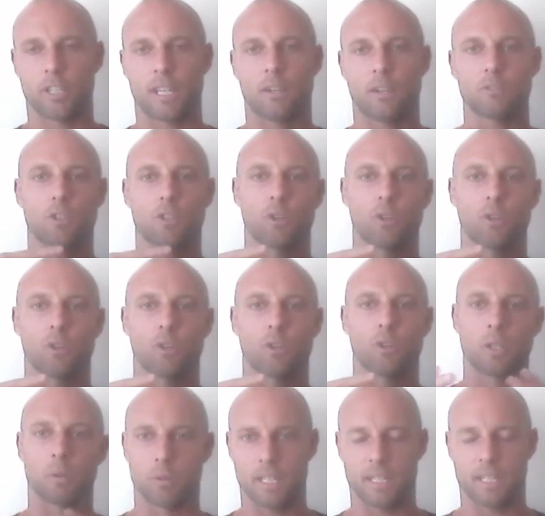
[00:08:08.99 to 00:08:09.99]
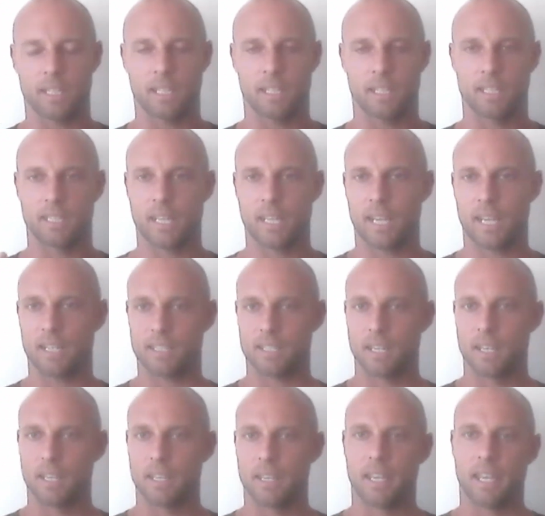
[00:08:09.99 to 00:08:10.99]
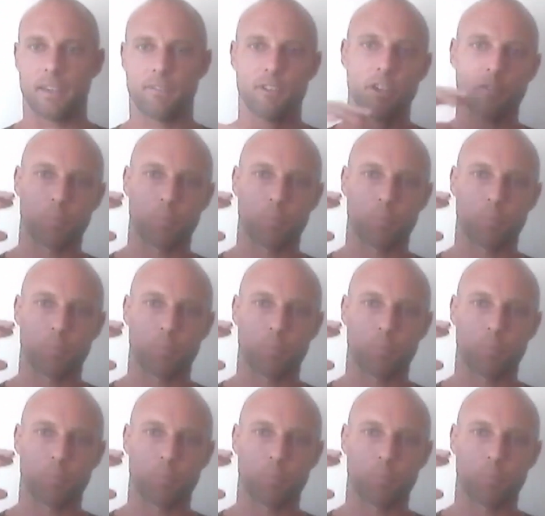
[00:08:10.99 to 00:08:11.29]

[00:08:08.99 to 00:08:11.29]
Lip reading: And I was talking to Brittany the other day, is